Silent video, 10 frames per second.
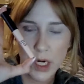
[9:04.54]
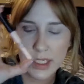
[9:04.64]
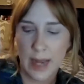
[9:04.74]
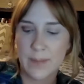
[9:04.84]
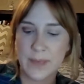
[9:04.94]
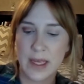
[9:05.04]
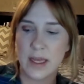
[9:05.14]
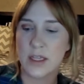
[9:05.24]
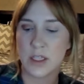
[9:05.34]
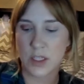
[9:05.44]
a work day.
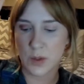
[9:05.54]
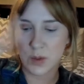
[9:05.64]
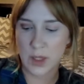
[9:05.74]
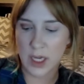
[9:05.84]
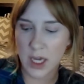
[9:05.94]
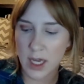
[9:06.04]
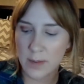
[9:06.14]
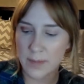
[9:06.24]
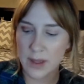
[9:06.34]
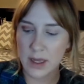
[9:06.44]
So this one's really
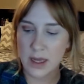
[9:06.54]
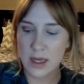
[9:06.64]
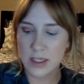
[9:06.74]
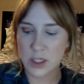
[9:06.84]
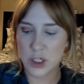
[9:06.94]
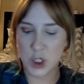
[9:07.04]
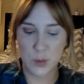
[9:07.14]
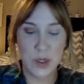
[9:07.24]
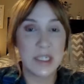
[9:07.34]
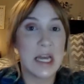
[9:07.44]
good. So let's
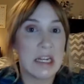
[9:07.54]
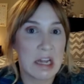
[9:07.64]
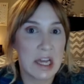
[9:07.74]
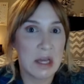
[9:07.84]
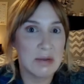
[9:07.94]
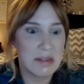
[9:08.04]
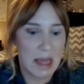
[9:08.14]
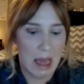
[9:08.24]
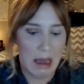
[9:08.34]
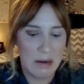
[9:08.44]
just pretend I used
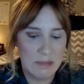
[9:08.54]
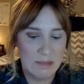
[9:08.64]
that.